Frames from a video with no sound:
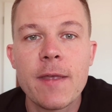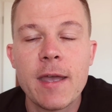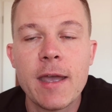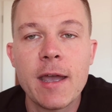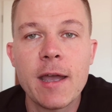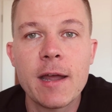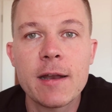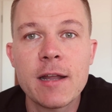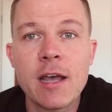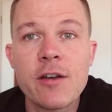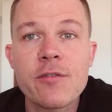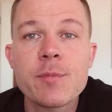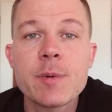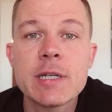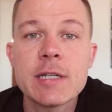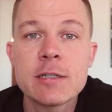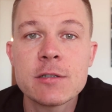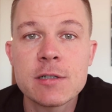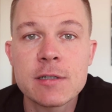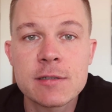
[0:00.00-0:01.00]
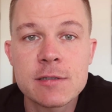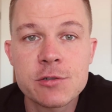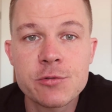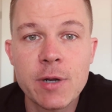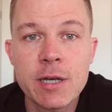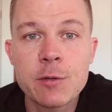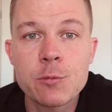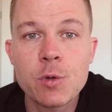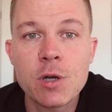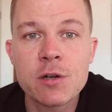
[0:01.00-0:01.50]
and have been in this
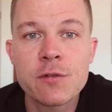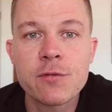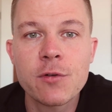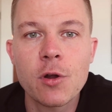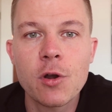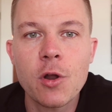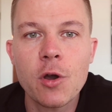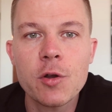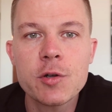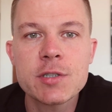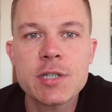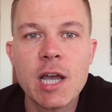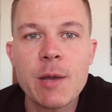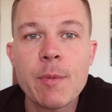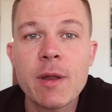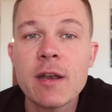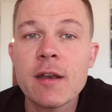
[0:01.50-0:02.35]
trading world for a long time.